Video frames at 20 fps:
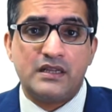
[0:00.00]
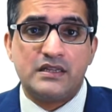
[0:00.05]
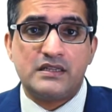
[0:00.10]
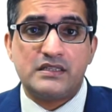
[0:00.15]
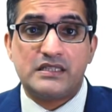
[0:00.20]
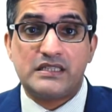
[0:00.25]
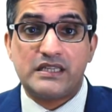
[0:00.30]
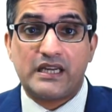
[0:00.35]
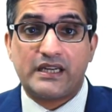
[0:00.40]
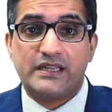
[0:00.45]

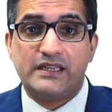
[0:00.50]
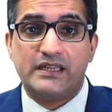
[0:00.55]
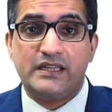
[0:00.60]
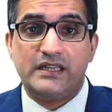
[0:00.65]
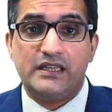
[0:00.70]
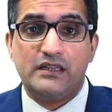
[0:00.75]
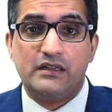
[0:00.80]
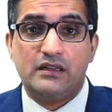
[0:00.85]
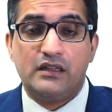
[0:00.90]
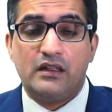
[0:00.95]

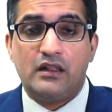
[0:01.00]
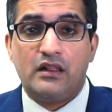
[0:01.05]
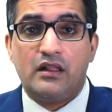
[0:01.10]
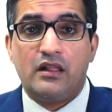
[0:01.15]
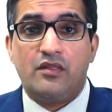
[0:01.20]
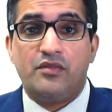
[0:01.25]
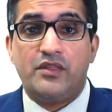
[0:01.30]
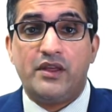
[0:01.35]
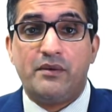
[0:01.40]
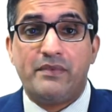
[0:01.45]
Secondly,
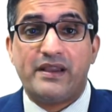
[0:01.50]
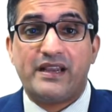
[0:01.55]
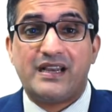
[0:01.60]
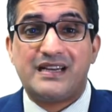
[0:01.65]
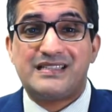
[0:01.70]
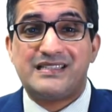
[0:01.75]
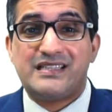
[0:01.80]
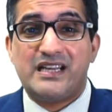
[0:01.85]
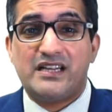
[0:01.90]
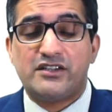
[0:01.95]
they make
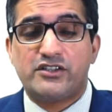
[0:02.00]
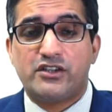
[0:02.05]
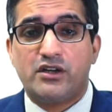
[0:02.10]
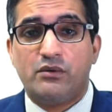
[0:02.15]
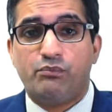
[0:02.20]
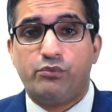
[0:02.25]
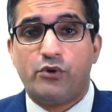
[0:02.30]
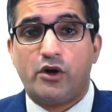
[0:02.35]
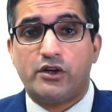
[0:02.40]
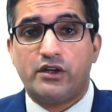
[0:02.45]

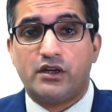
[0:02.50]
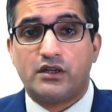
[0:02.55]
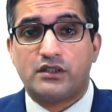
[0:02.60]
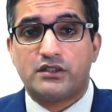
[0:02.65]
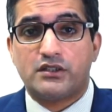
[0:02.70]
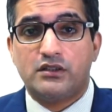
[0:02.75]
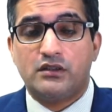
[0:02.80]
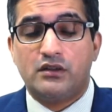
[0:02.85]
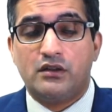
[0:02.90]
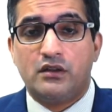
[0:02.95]
essential
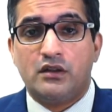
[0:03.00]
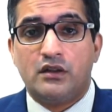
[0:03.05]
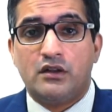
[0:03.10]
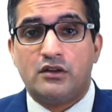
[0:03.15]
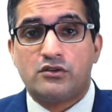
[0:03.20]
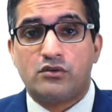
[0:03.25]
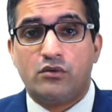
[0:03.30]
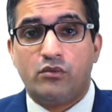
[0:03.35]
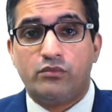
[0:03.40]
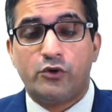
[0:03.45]
products.
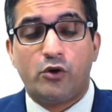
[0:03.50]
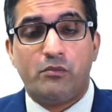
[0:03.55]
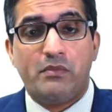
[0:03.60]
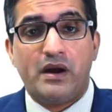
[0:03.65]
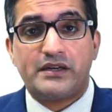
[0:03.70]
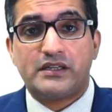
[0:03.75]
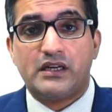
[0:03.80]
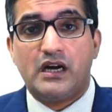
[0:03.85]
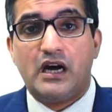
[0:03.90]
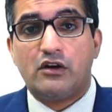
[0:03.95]
So no
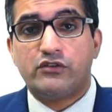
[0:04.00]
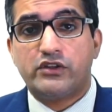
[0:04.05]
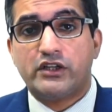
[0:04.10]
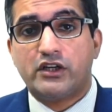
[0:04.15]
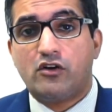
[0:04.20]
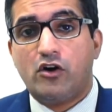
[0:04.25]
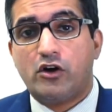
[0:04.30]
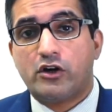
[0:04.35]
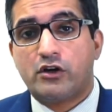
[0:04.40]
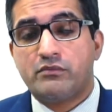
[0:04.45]
matter how
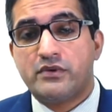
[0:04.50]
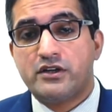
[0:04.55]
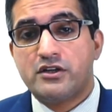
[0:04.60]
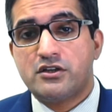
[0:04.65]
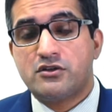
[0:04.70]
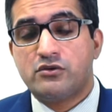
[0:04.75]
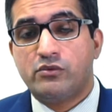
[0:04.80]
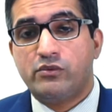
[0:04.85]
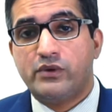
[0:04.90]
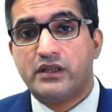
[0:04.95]
the economy
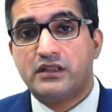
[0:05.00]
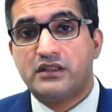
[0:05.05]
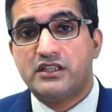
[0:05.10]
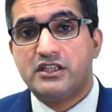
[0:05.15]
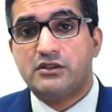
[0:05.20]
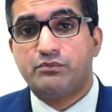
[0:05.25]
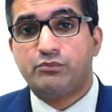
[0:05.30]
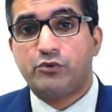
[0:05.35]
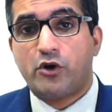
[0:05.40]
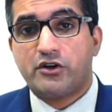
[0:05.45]
is doing,
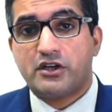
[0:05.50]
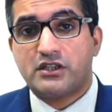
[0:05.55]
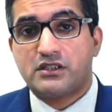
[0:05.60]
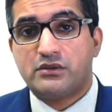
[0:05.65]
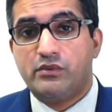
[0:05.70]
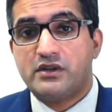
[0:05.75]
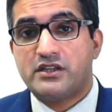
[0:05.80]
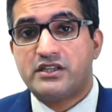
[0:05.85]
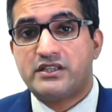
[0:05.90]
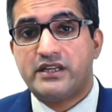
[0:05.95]
these
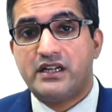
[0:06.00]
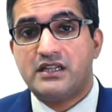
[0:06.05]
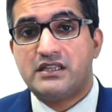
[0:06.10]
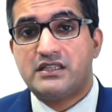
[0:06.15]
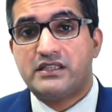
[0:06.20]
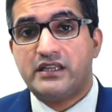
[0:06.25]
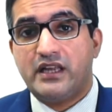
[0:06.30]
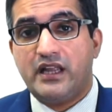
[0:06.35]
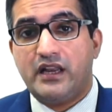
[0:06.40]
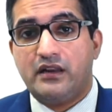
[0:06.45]
products will still
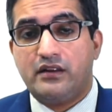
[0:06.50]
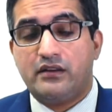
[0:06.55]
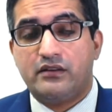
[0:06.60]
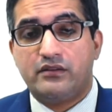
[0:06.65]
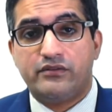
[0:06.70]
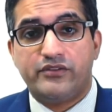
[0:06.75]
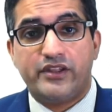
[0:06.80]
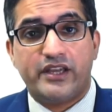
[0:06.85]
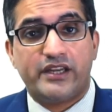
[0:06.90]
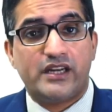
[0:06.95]
sell.
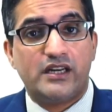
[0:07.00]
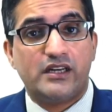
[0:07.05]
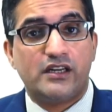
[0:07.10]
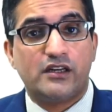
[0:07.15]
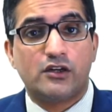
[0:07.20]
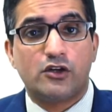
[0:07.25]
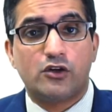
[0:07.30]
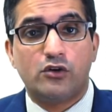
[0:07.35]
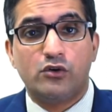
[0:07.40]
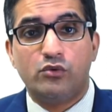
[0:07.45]
They can
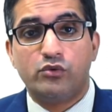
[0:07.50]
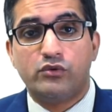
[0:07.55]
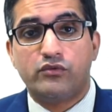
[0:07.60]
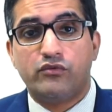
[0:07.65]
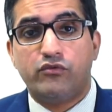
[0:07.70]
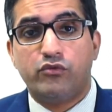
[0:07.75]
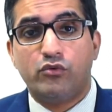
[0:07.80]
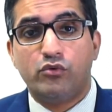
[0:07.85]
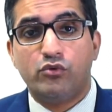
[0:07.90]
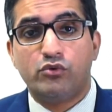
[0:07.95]
include
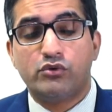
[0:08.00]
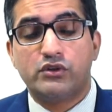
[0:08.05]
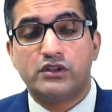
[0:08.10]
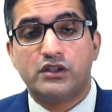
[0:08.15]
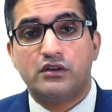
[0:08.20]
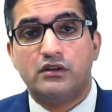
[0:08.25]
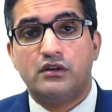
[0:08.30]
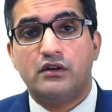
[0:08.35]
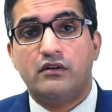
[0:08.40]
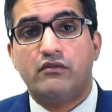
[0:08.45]

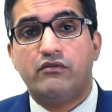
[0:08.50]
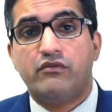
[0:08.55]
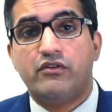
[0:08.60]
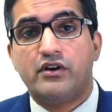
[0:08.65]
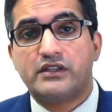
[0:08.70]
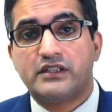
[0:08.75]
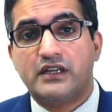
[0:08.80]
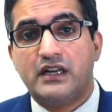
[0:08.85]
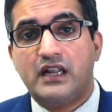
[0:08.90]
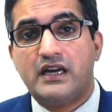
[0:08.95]
food,
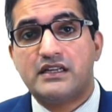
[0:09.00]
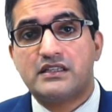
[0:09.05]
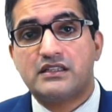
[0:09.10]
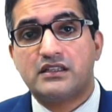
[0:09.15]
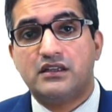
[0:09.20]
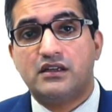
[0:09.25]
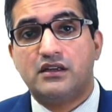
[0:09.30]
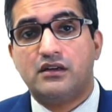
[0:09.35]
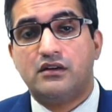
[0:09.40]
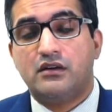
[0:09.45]

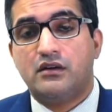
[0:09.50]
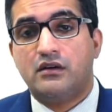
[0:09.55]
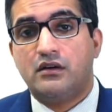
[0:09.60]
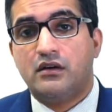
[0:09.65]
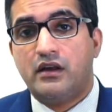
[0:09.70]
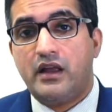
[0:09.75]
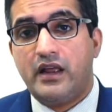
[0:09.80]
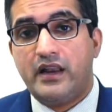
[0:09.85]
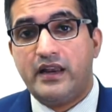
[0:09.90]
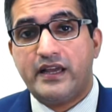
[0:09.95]
fertilizer,
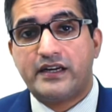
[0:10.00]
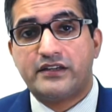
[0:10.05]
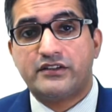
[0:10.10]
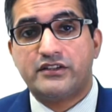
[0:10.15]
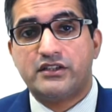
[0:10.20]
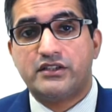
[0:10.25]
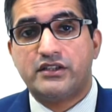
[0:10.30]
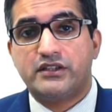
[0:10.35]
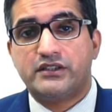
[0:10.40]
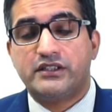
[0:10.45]

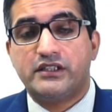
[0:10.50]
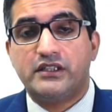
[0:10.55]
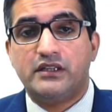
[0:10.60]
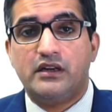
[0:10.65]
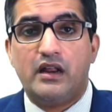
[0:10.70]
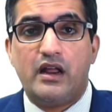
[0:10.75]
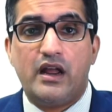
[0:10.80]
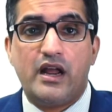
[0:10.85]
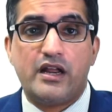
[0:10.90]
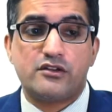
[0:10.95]

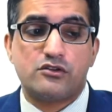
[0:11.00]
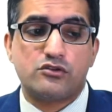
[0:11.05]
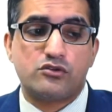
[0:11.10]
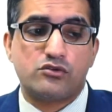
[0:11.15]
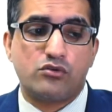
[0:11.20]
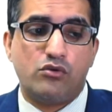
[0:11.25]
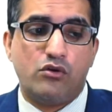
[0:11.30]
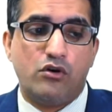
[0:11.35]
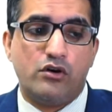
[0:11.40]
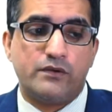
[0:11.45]
electricity, and
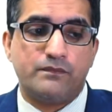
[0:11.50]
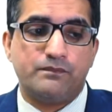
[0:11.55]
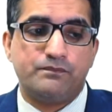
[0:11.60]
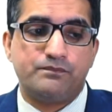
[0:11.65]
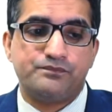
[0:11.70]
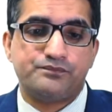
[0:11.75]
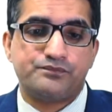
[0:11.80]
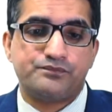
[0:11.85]
so on.